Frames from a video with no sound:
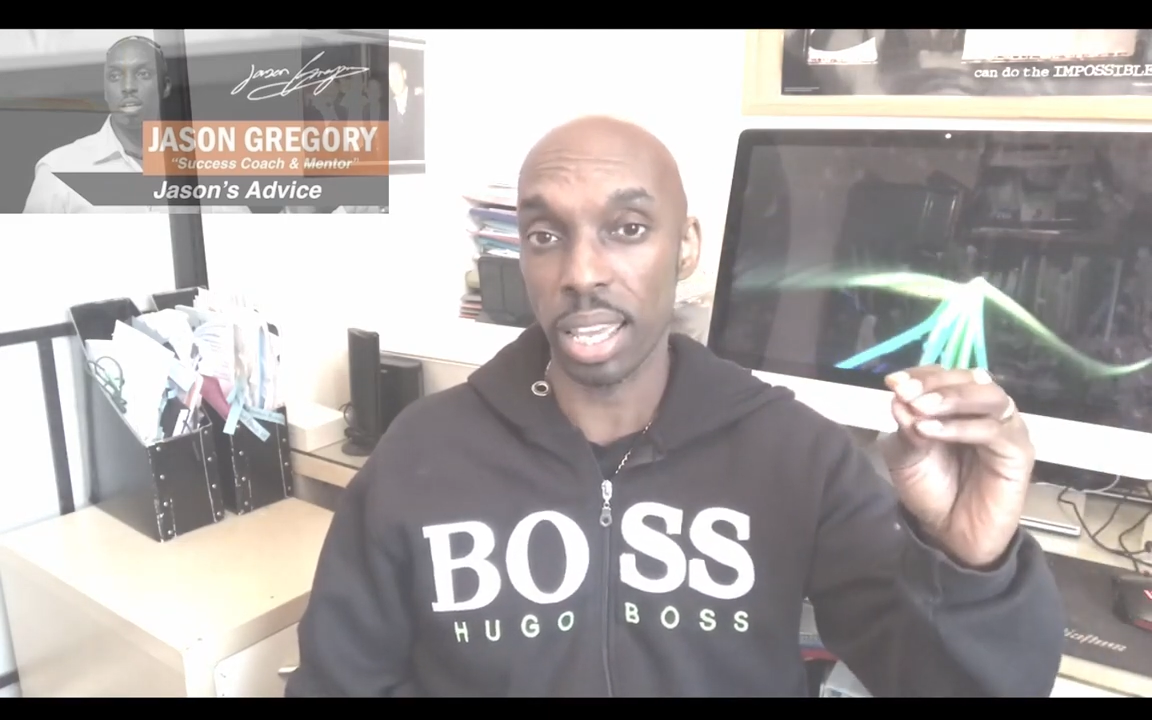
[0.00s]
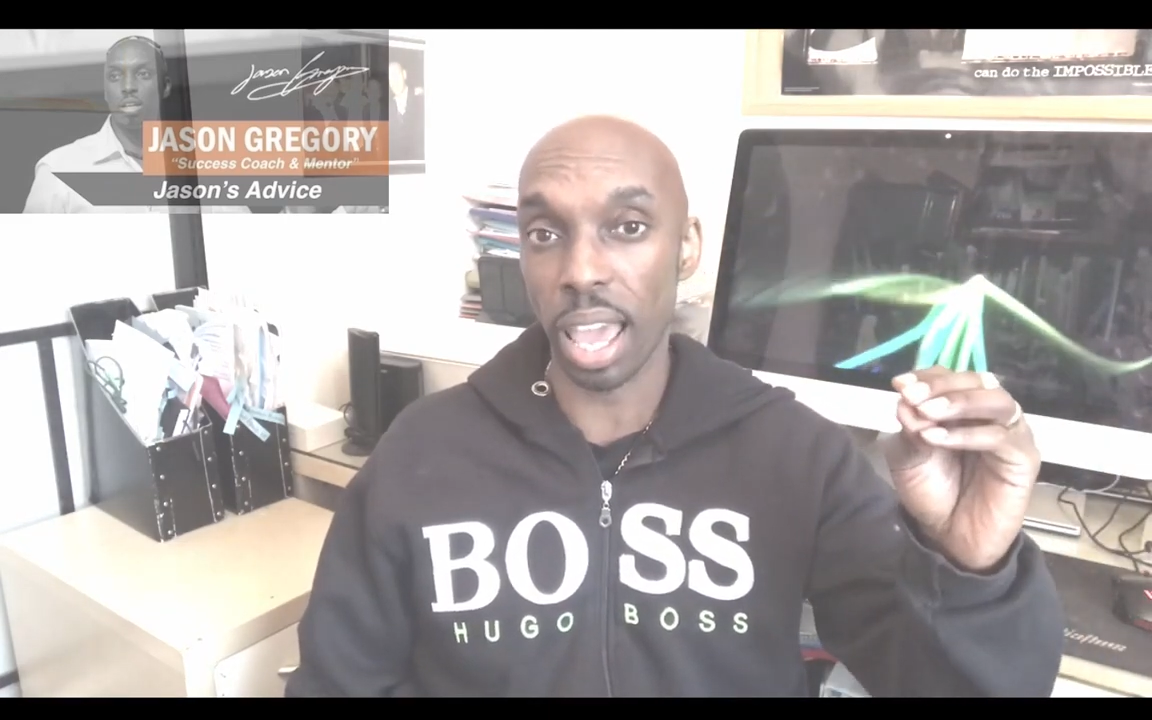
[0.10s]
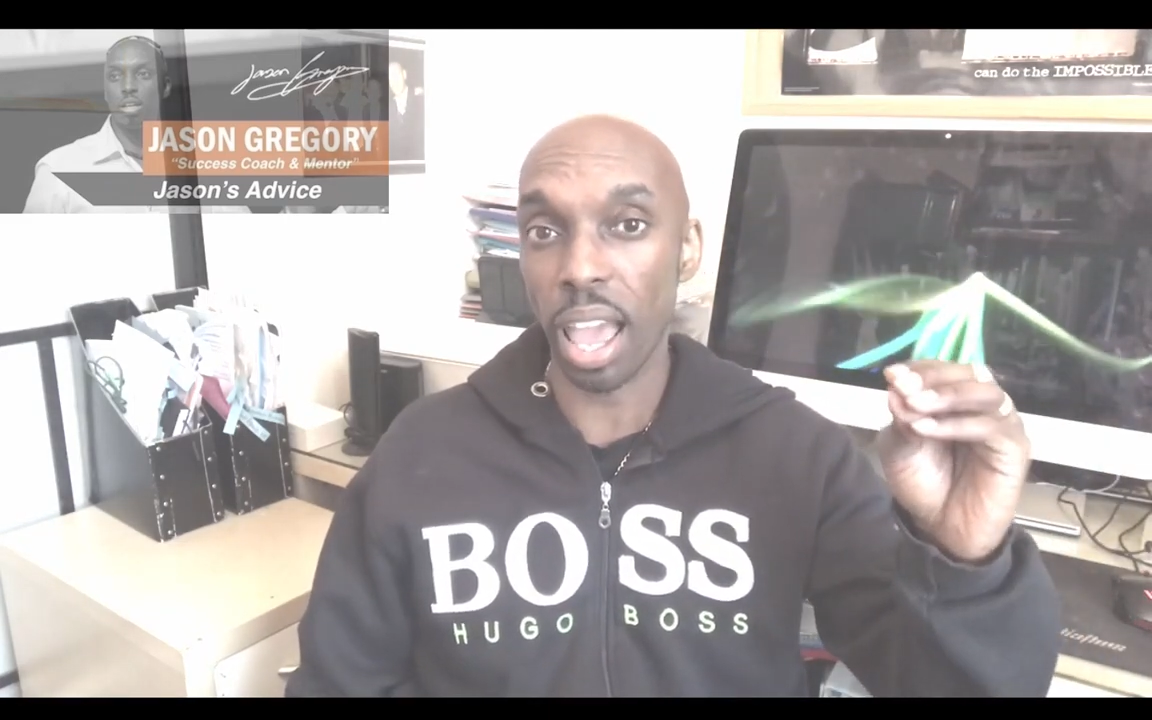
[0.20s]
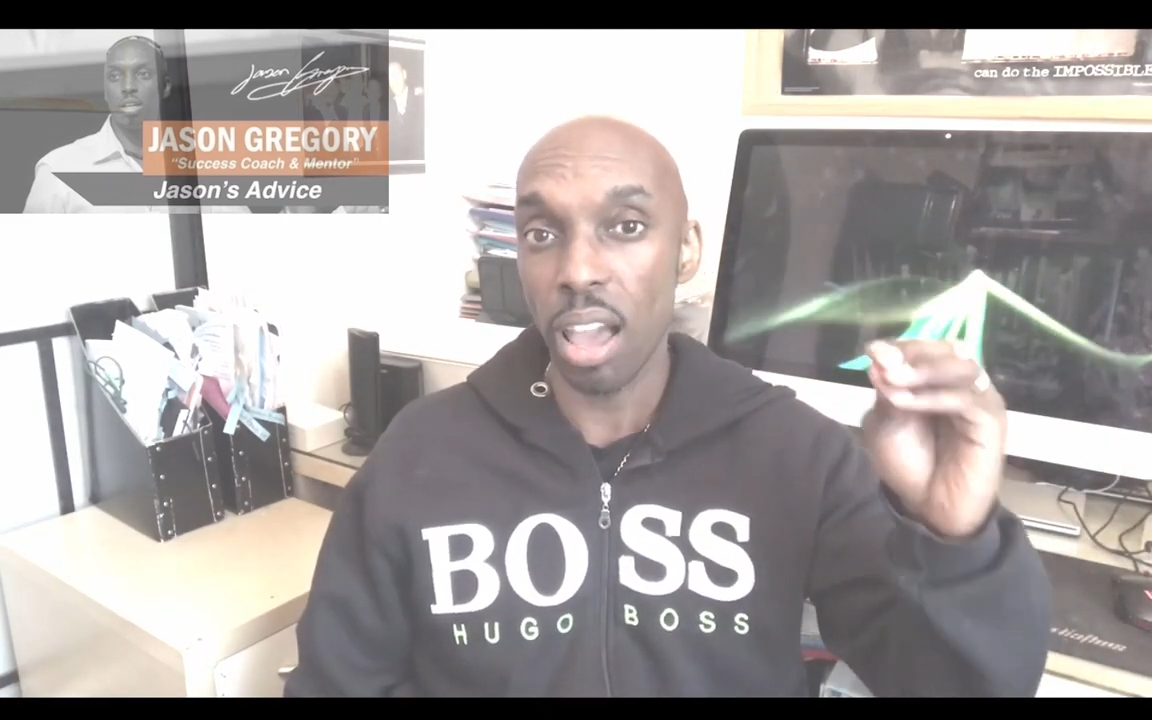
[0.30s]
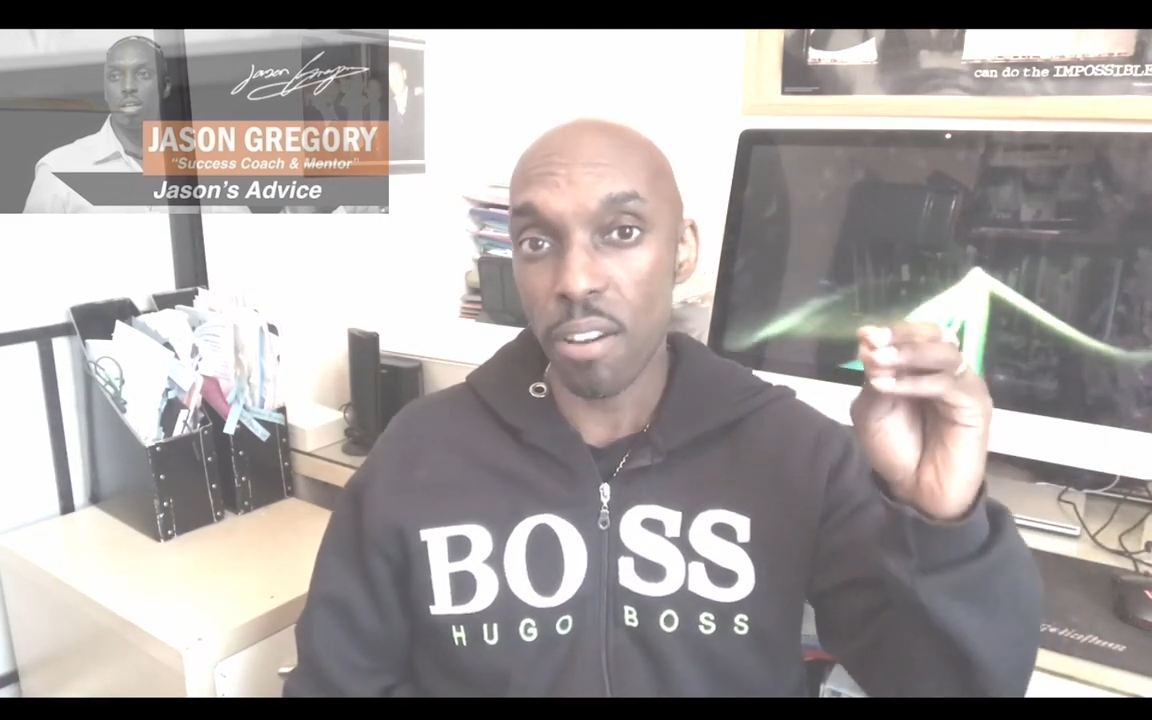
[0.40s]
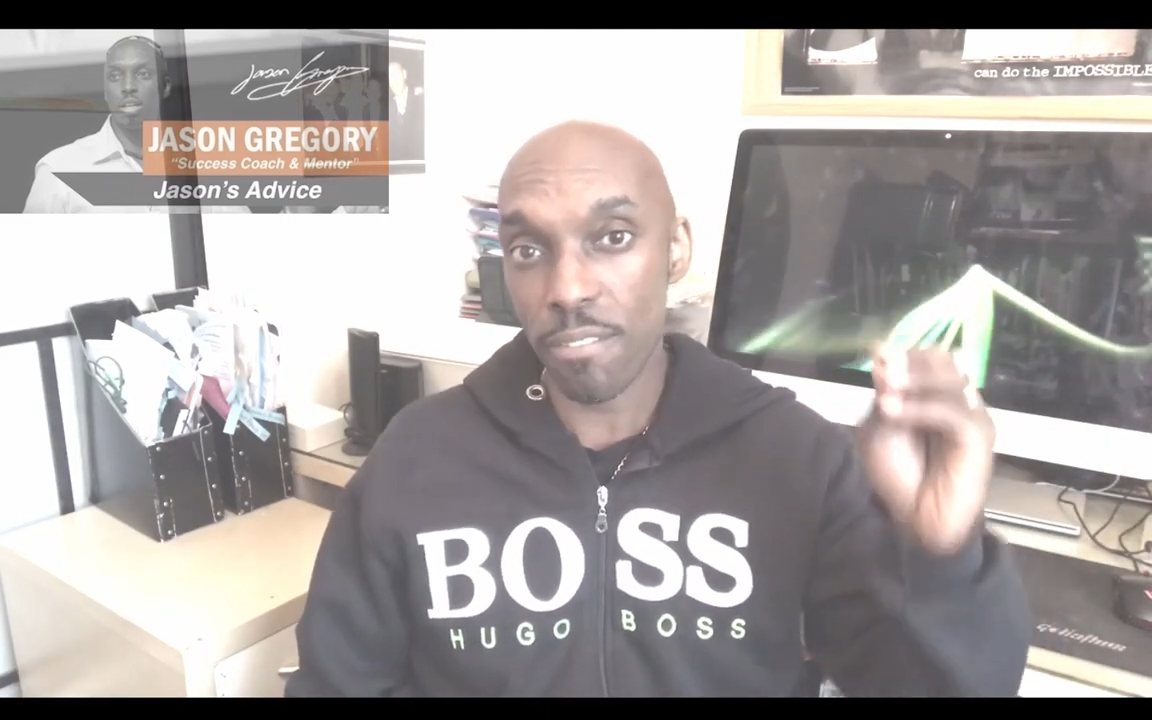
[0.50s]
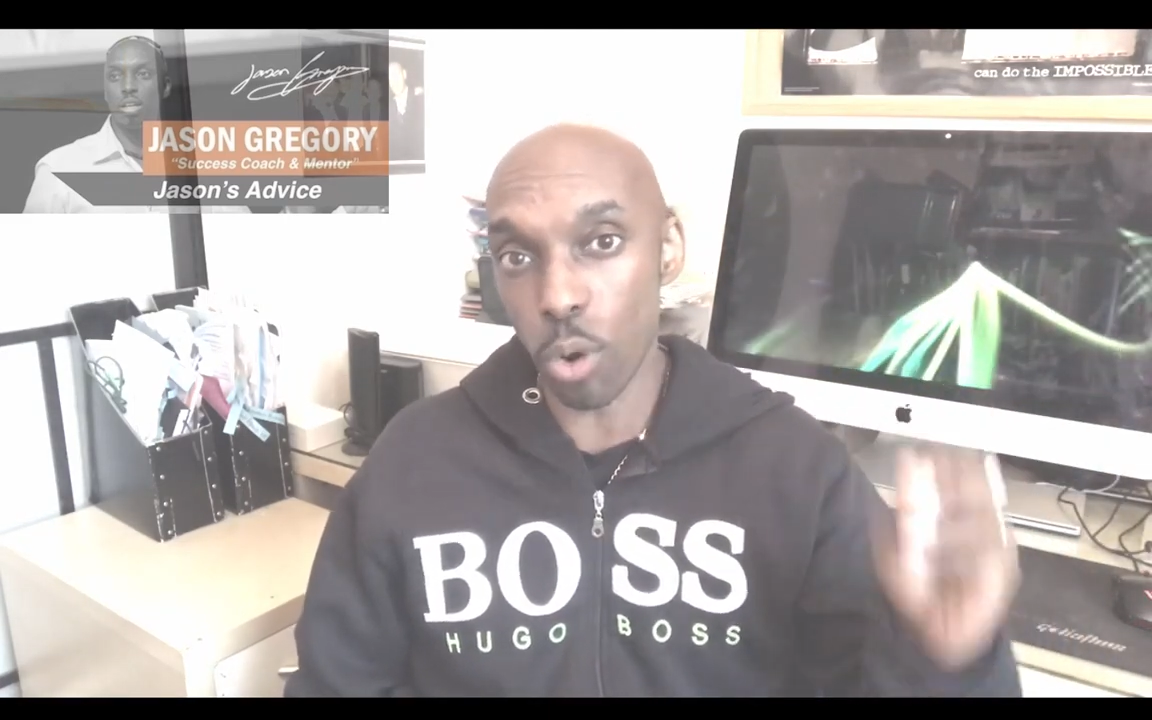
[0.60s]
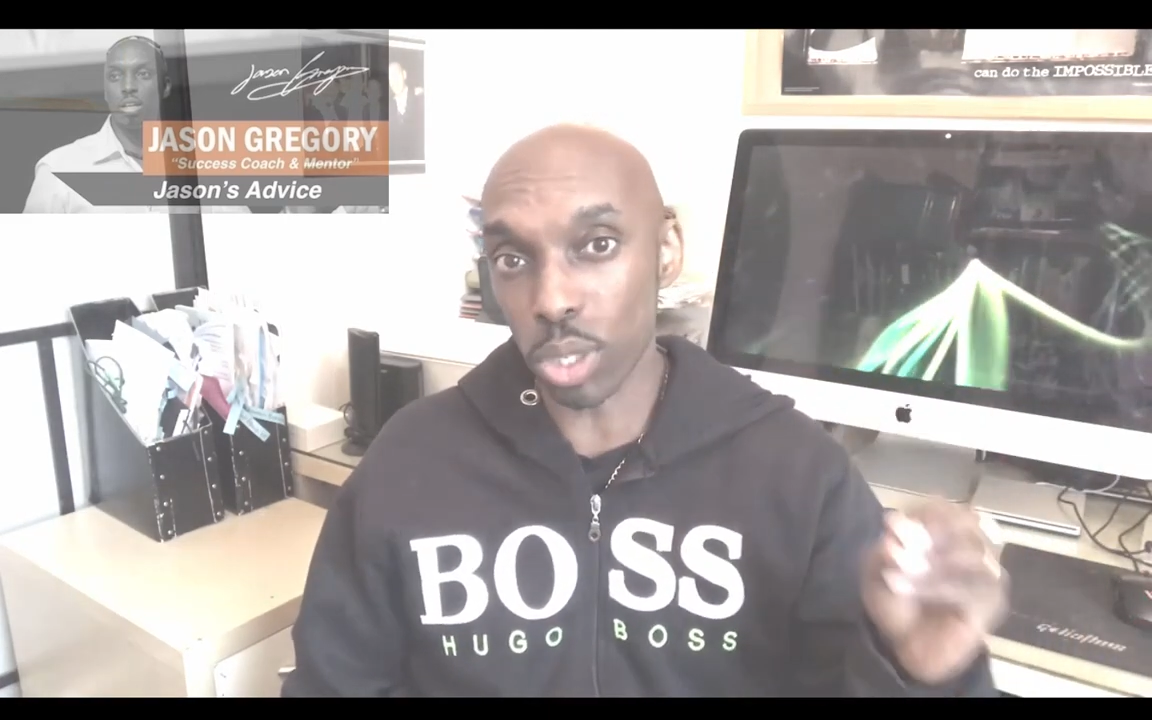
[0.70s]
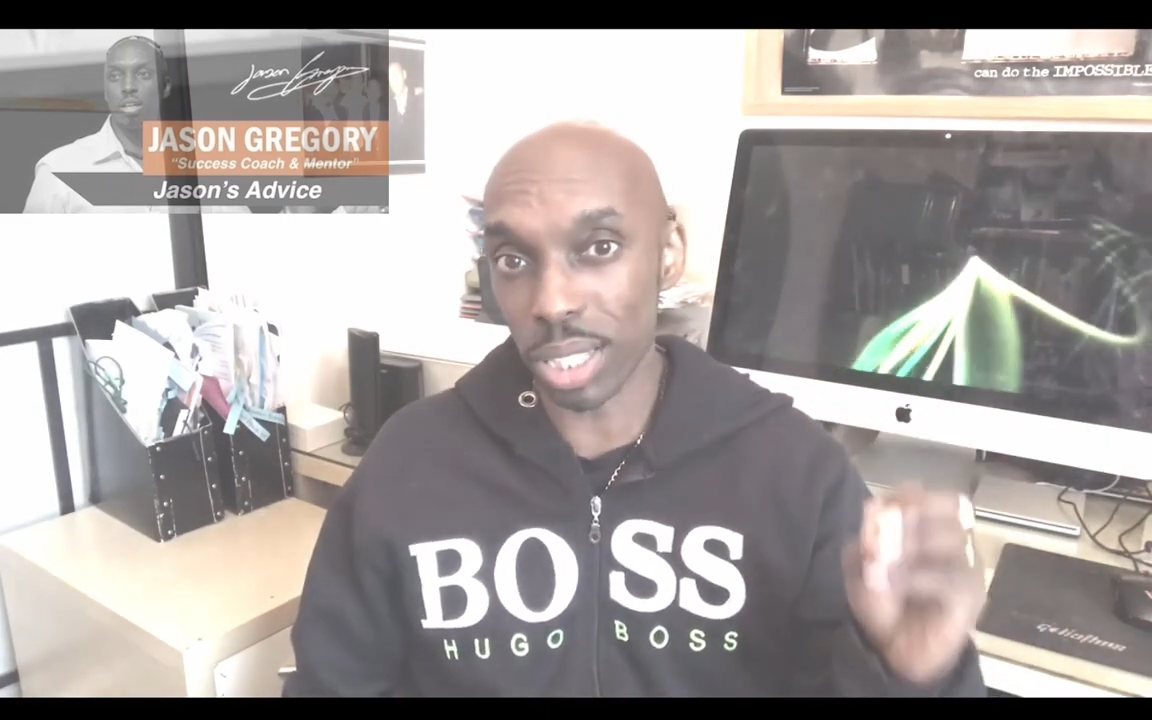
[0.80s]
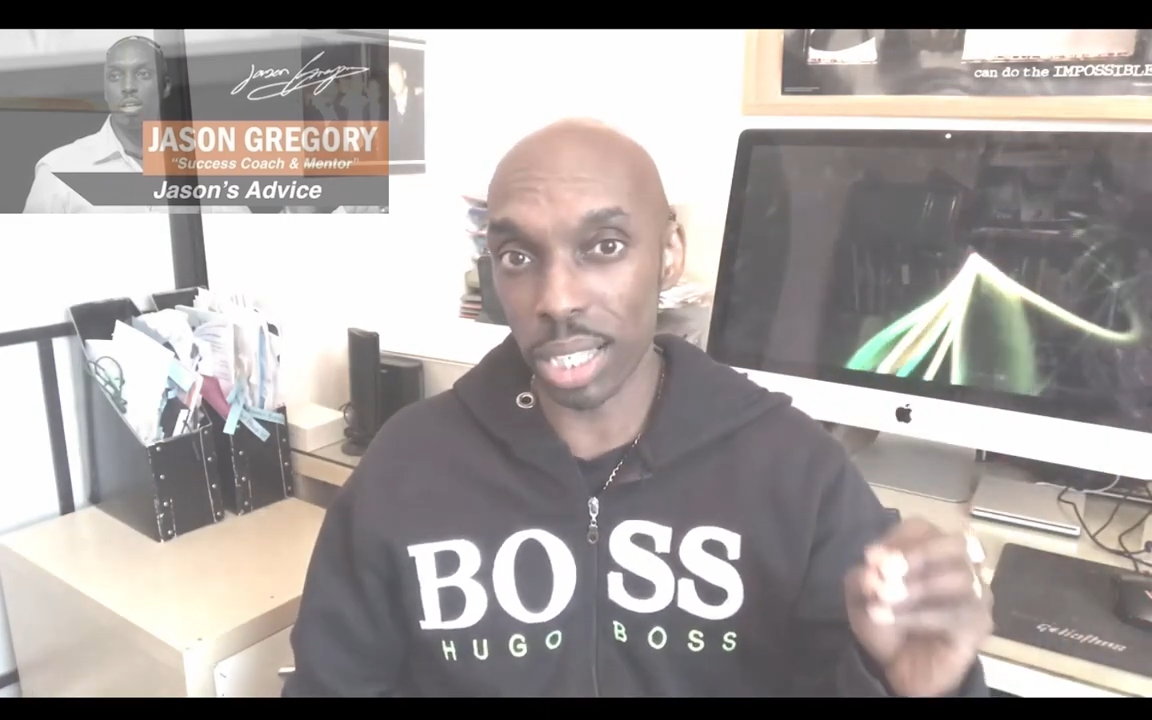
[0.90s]
Yeah,
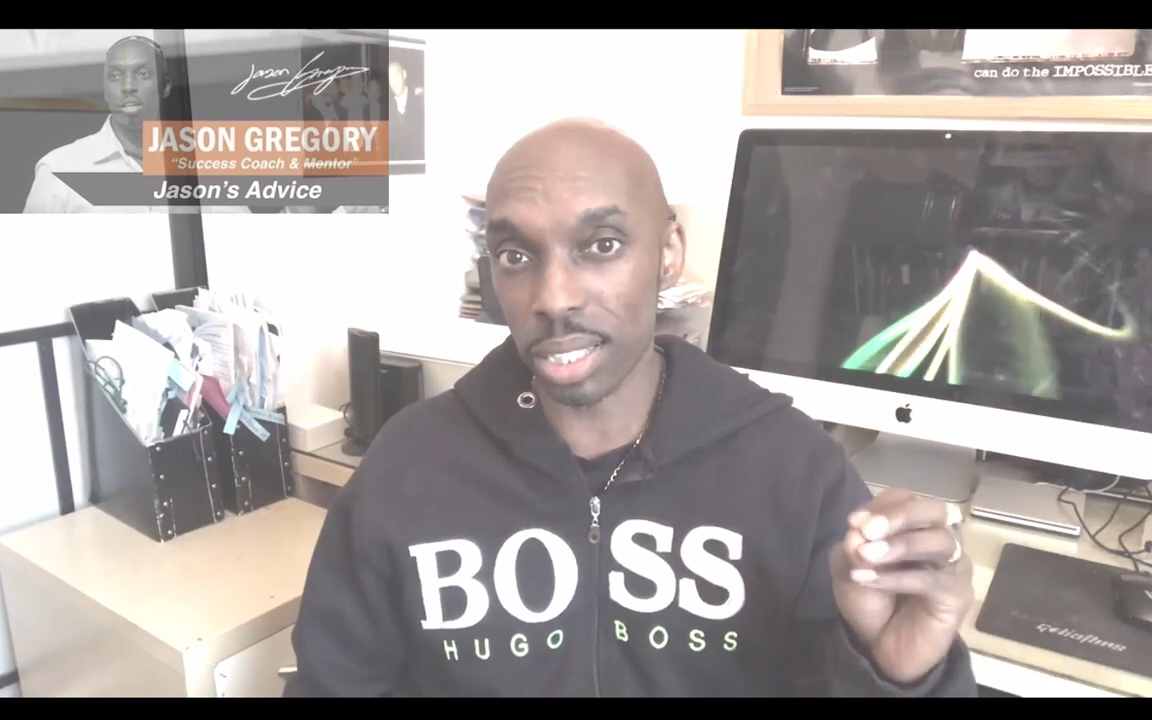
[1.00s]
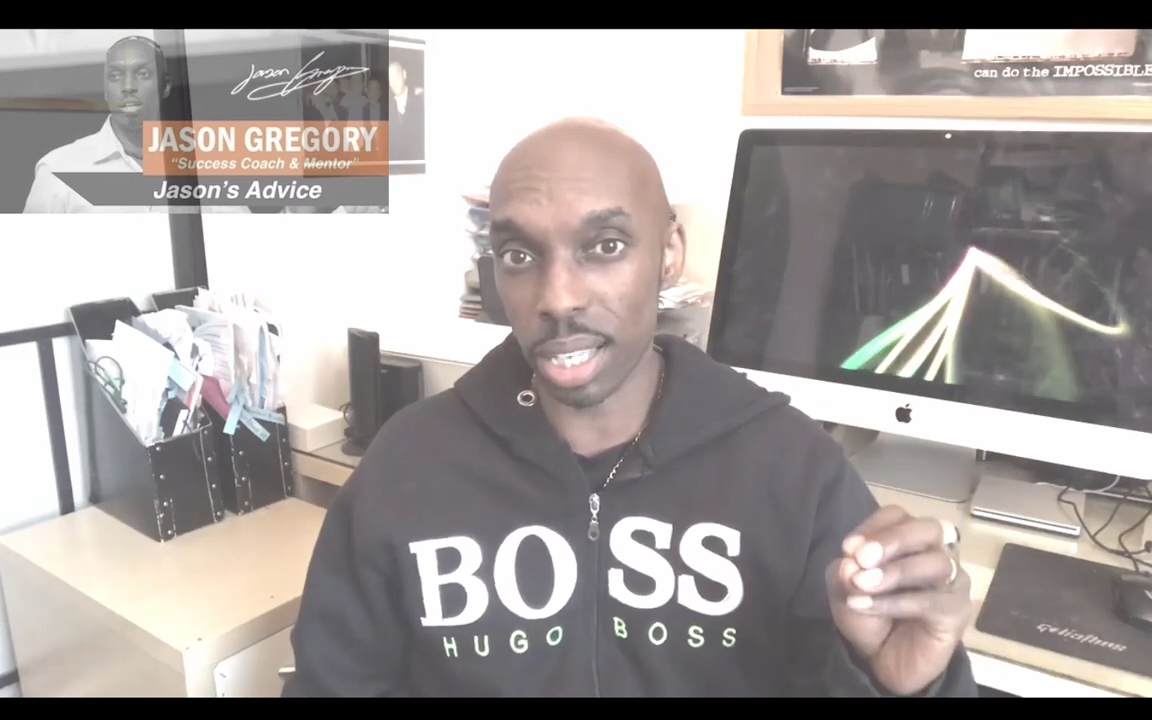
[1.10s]
14